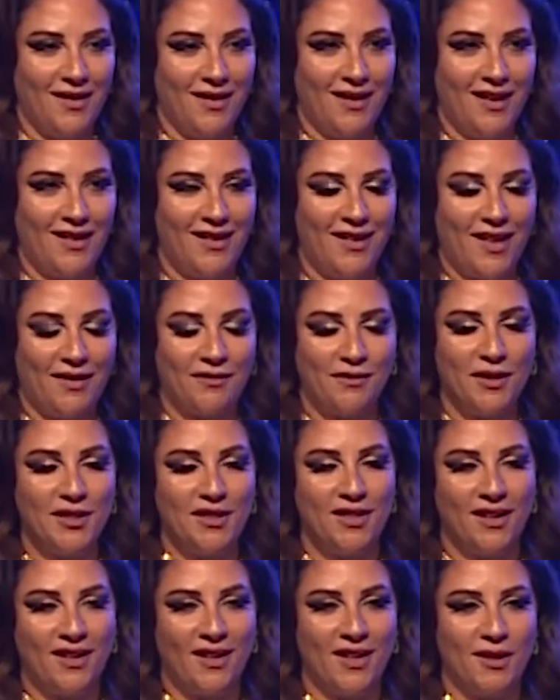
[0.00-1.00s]
and every
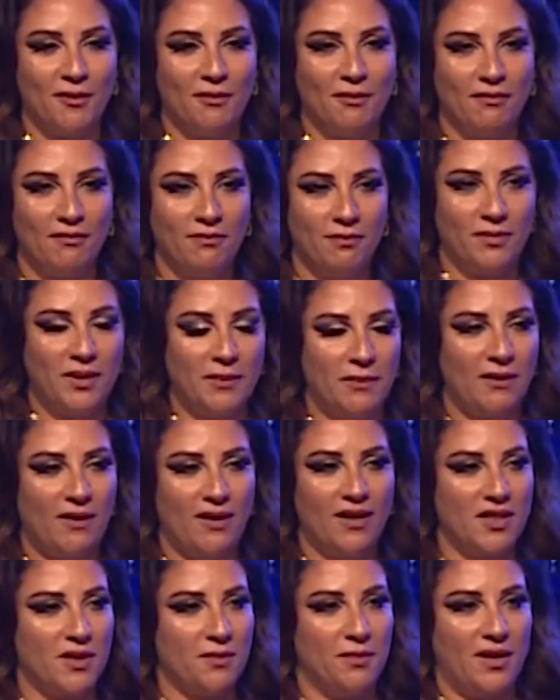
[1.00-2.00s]
time people
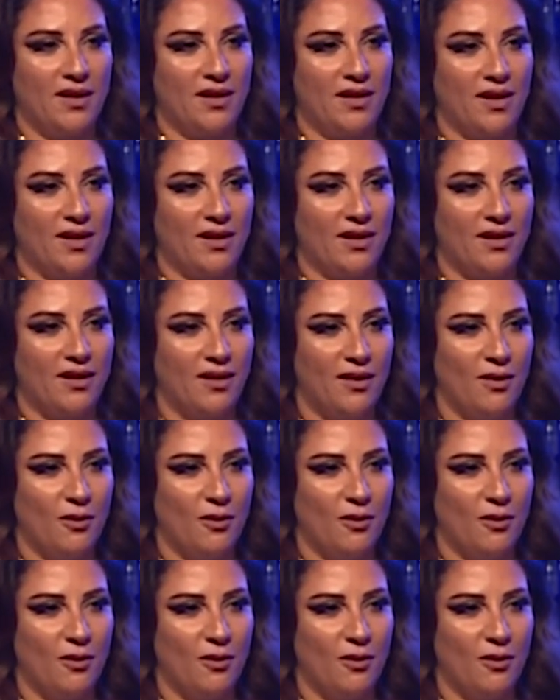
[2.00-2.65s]
ask me, like,